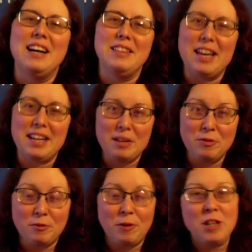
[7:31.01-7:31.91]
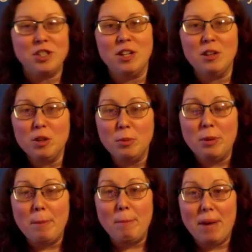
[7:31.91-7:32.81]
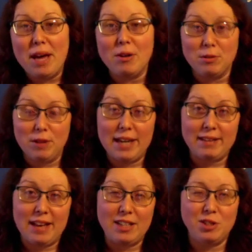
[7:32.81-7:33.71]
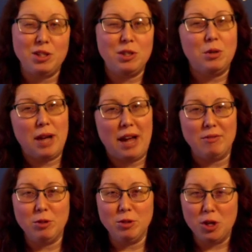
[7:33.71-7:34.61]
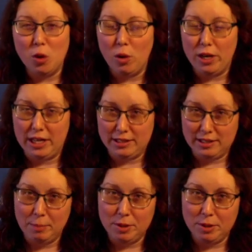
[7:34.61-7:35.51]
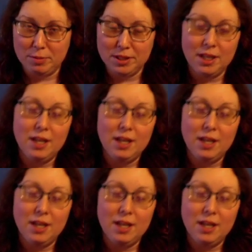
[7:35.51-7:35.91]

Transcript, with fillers: and they can function a little bit better like that so that you don't have those annoying symptoms.